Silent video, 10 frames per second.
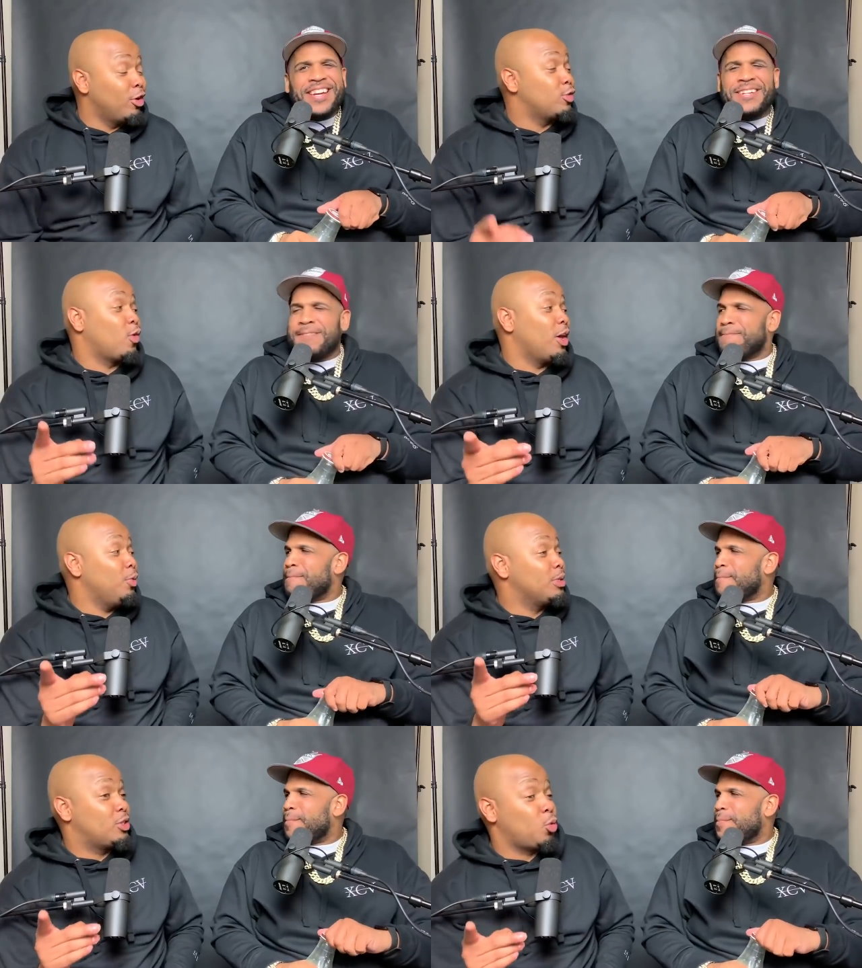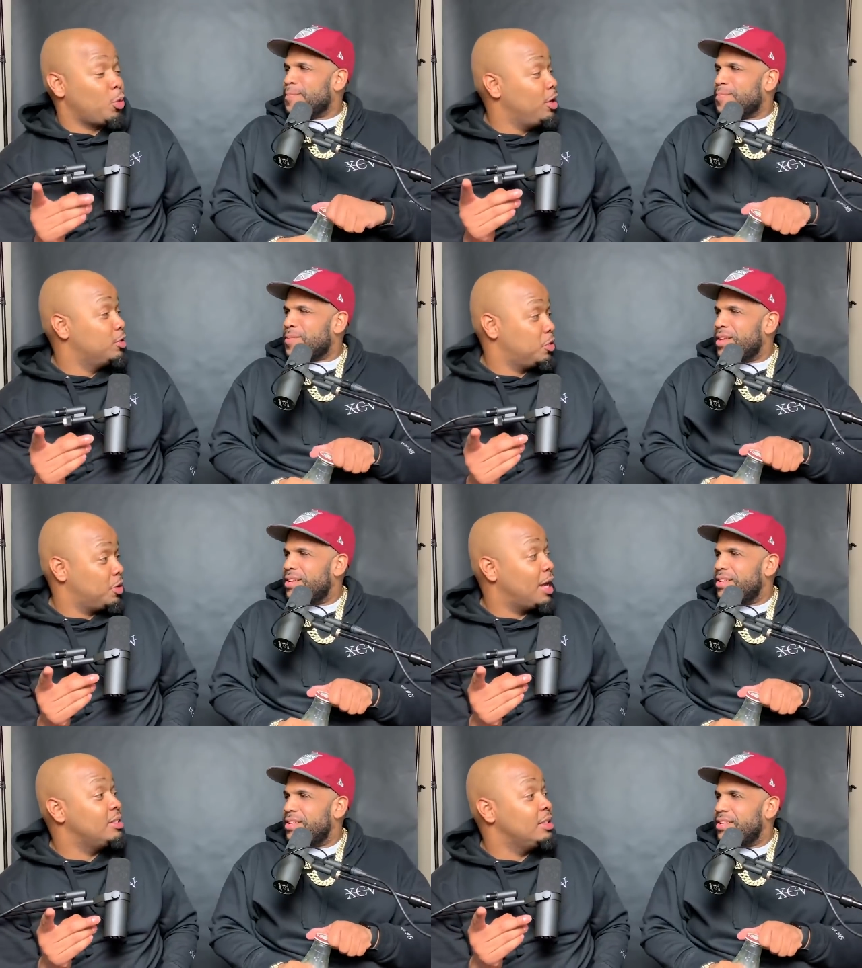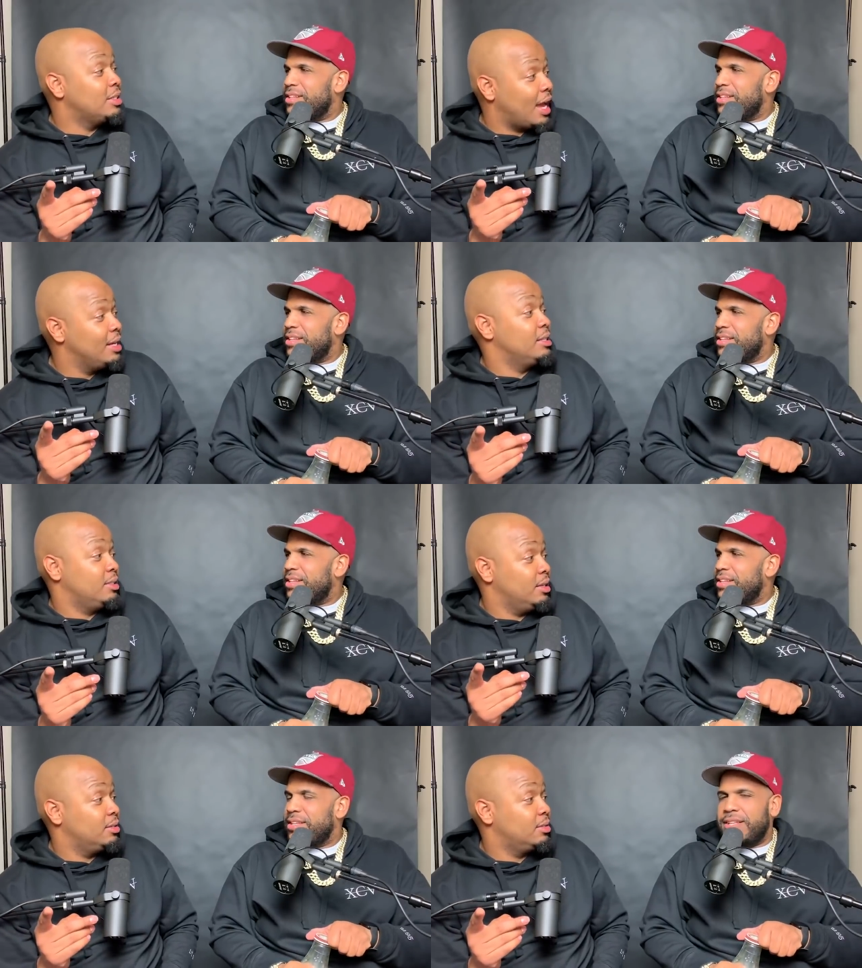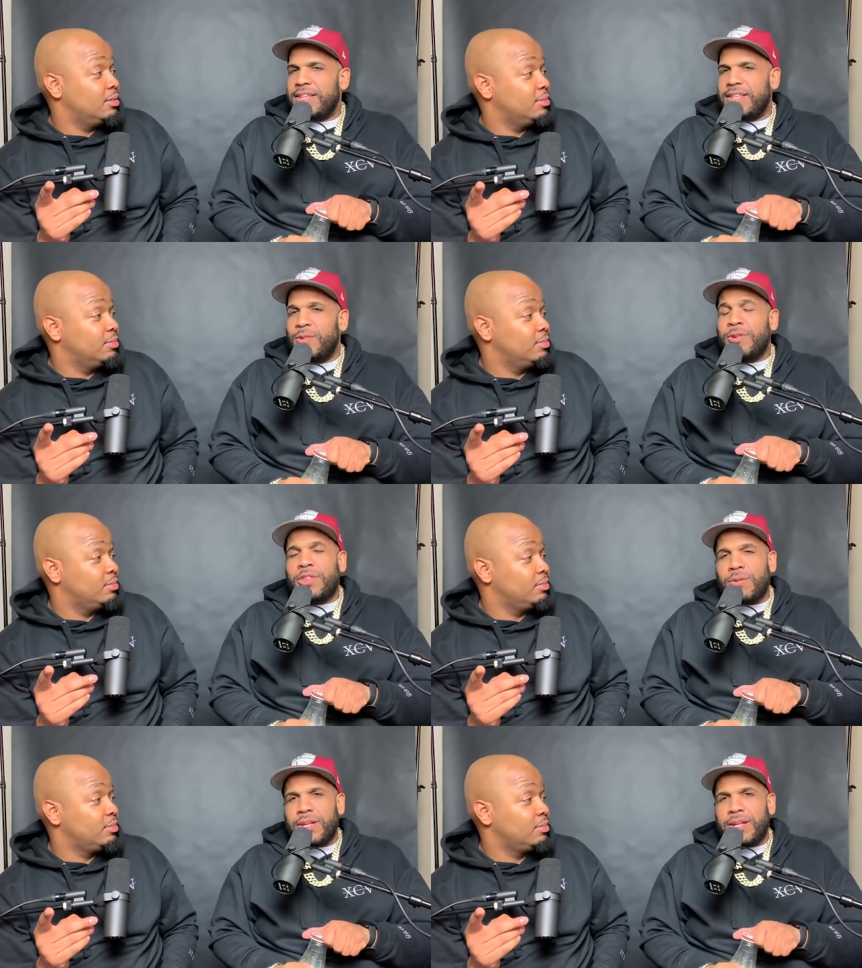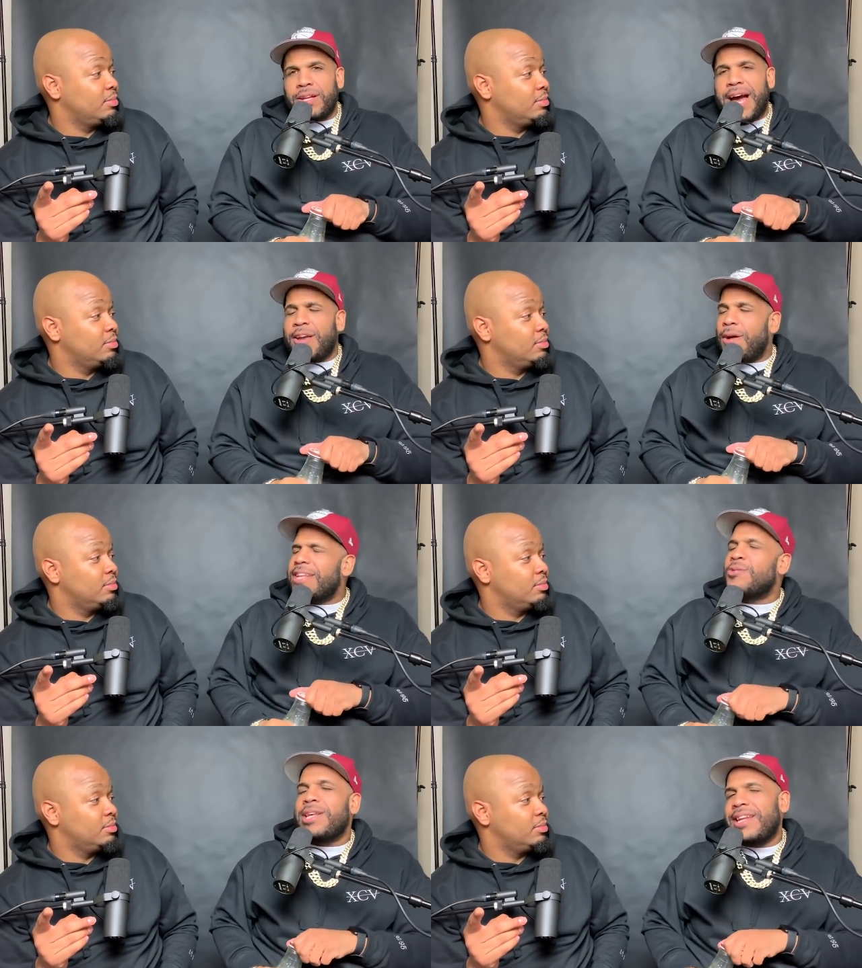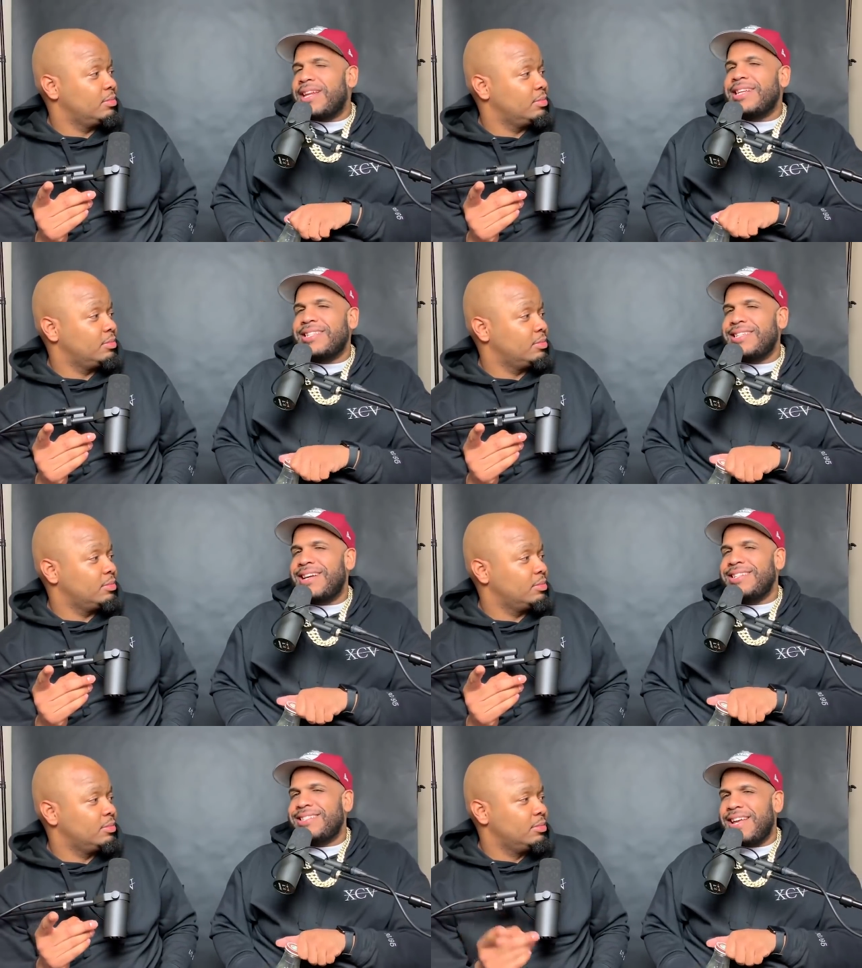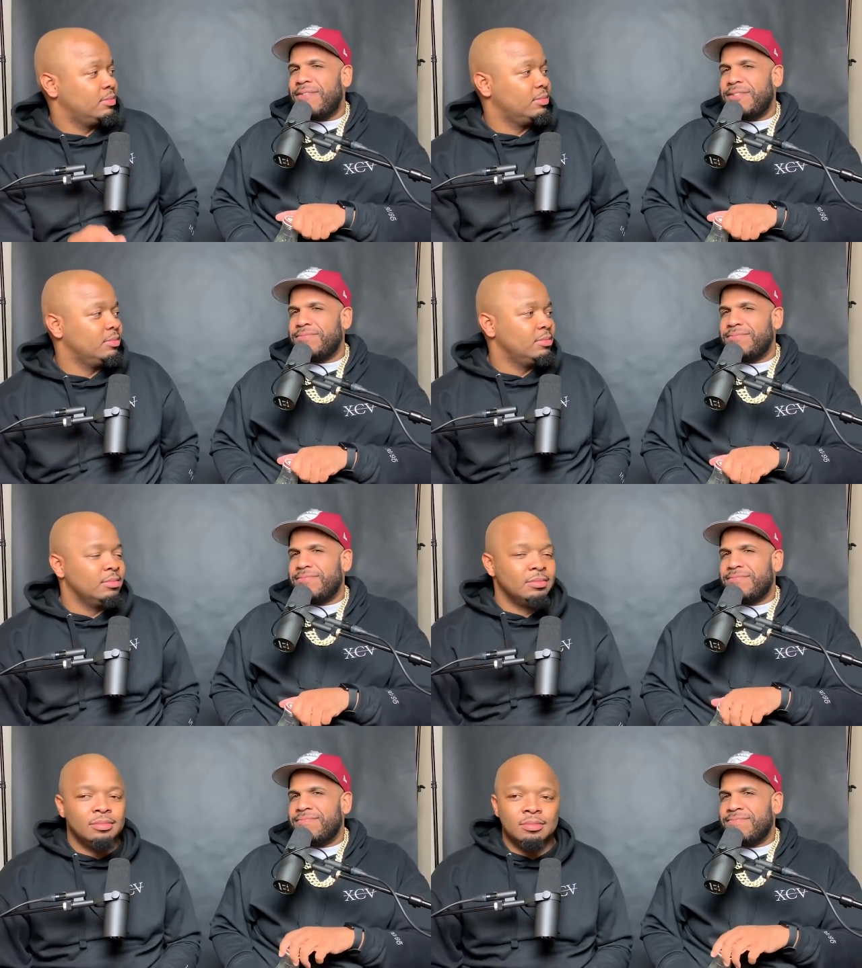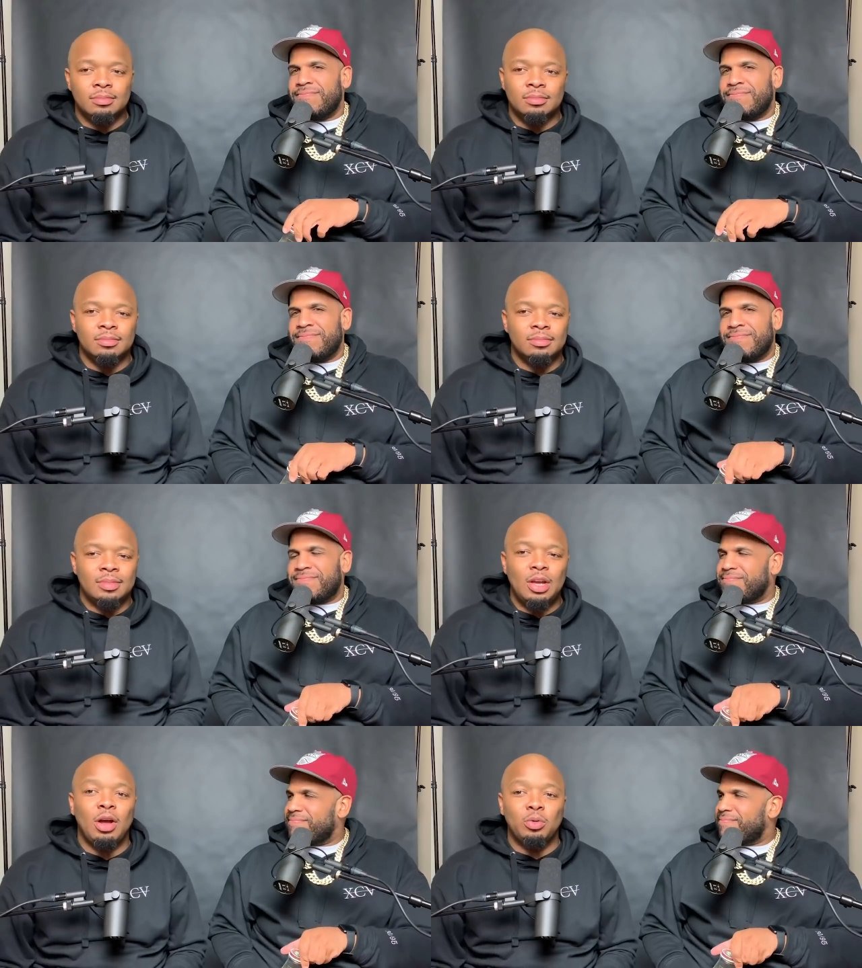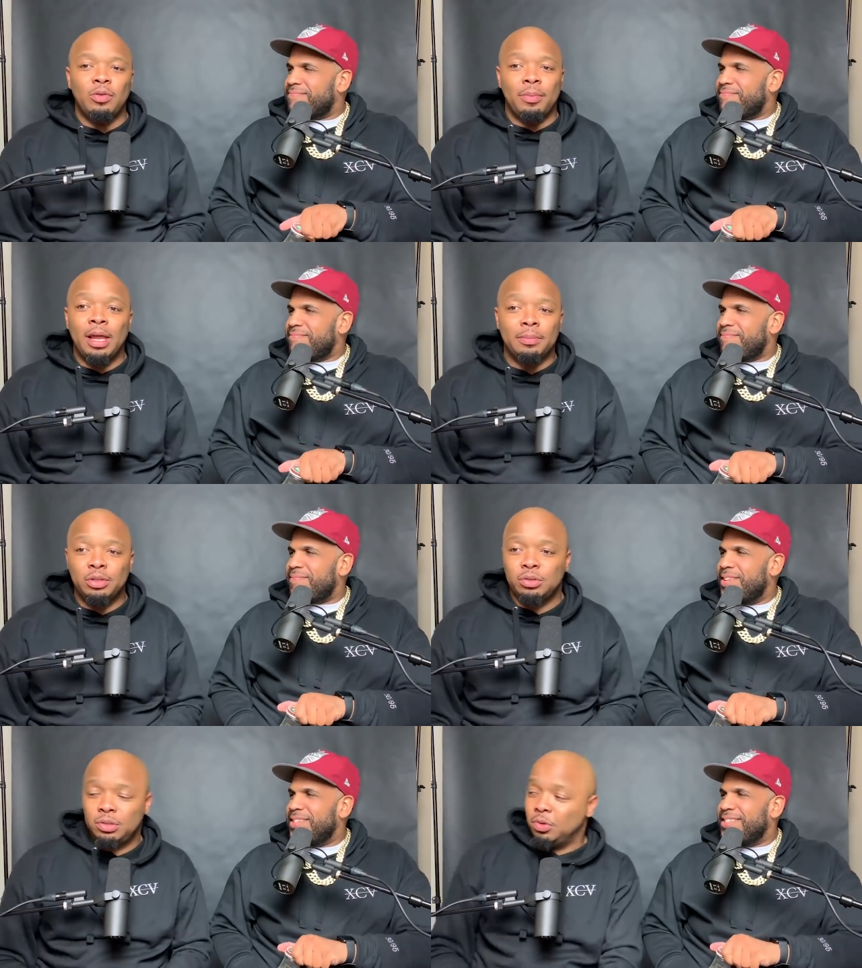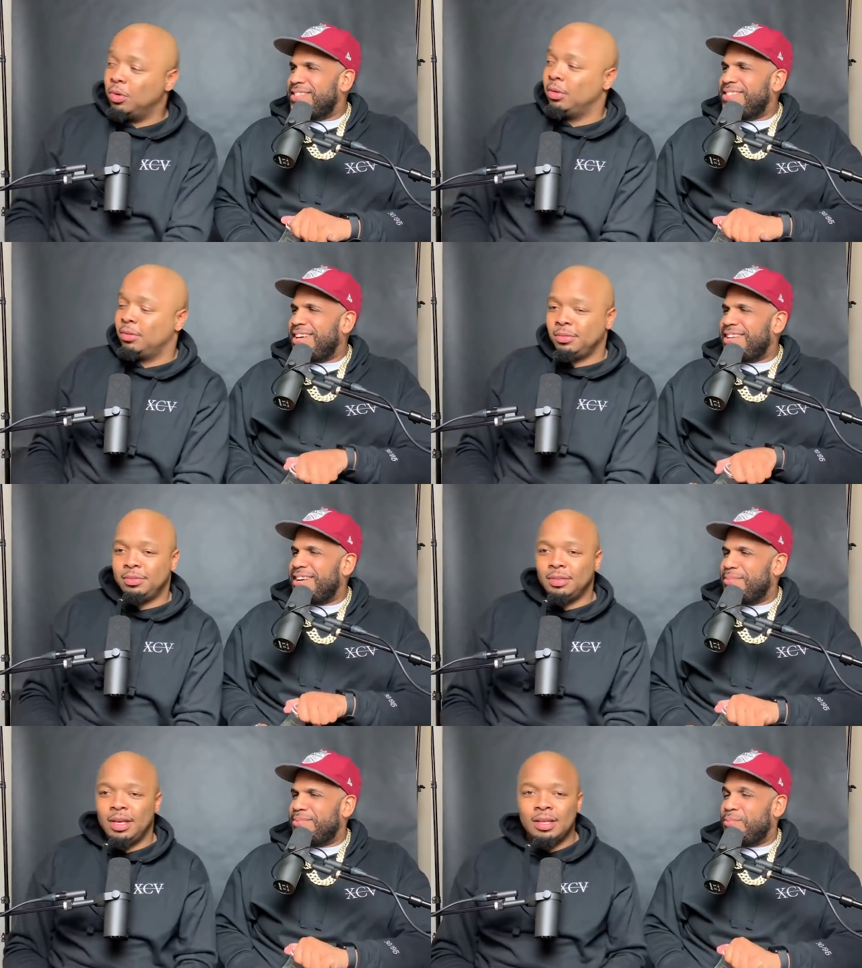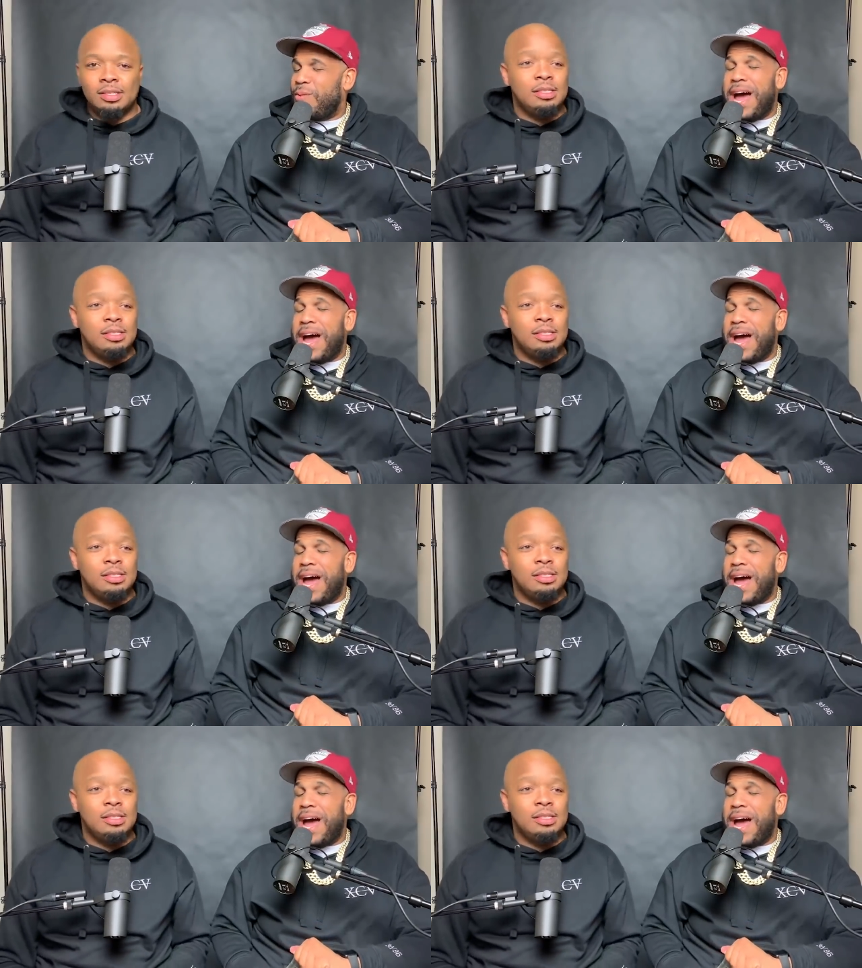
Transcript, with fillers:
Speaker 1: First of all, he was three years old in 1996.
Speaker 2: You were three. I graduated in 1997. Oh,
Speaker 1: he graduated from elementary school. Set up. In